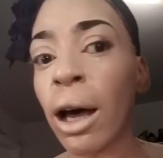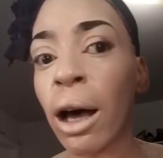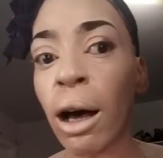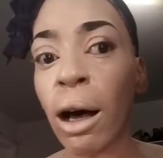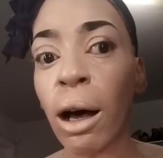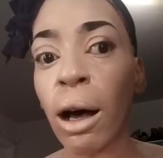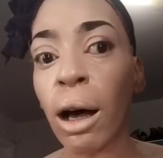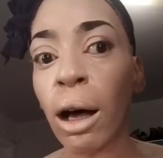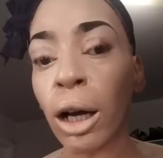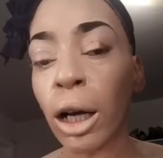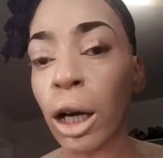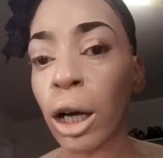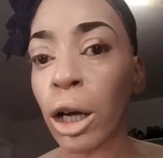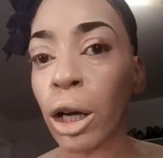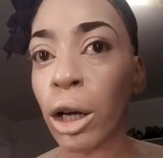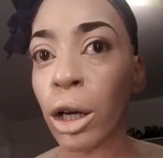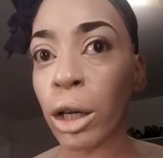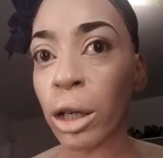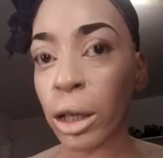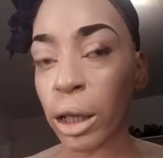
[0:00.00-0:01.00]

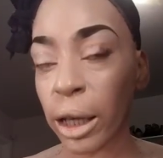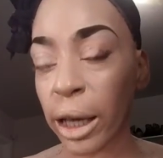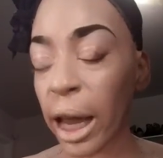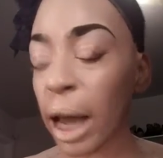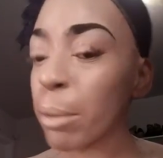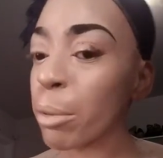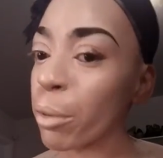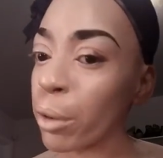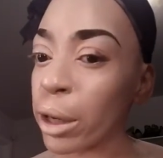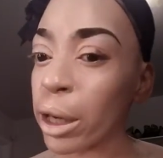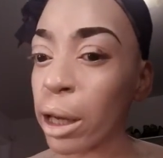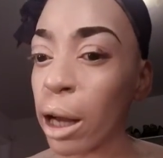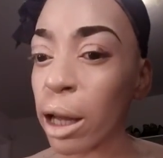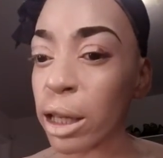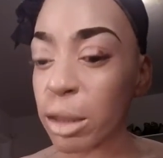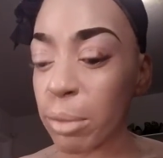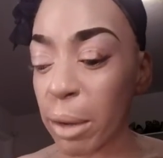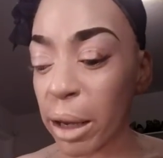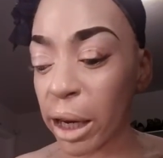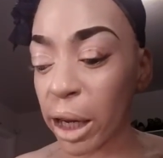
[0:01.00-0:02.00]
Camera Ready
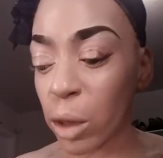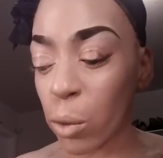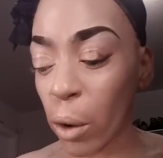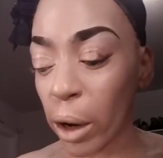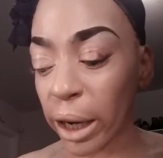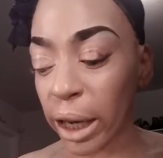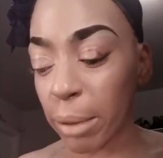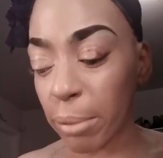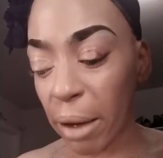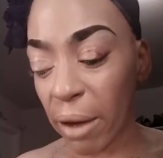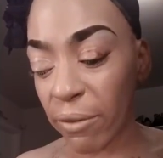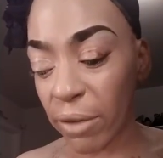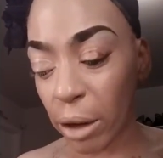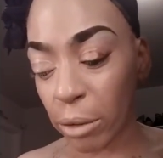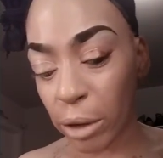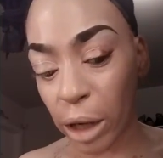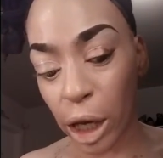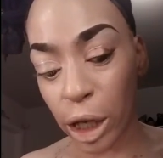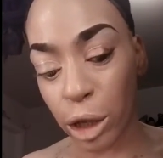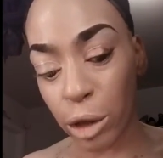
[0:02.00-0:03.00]
Cosmetic, where I get my
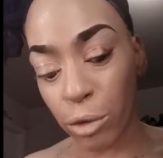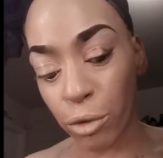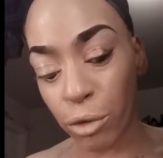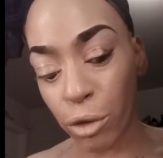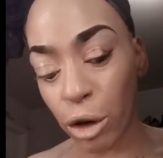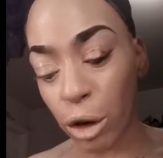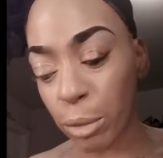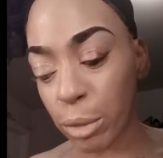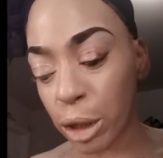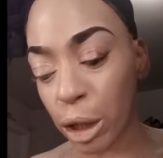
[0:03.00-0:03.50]
foundation from.